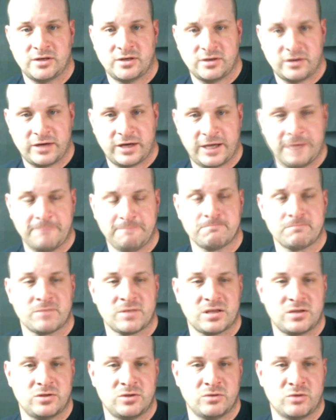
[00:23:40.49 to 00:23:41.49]
Okay,
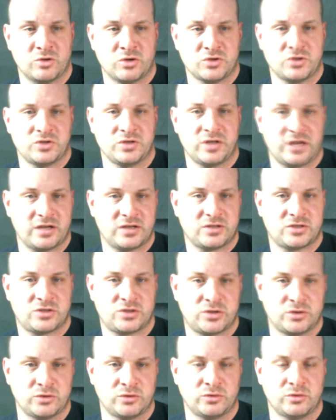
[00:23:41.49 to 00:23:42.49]
the most you can get is
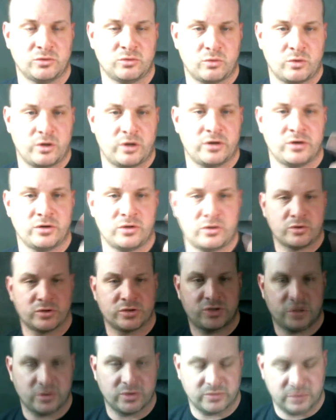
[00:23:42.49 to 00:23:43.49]
2, 1,
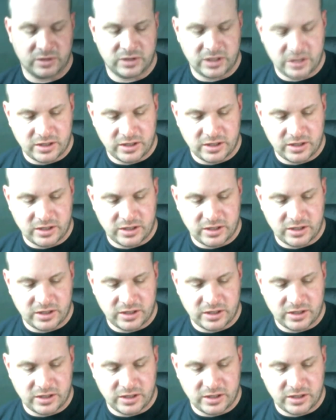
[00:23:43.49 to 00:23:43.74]
2.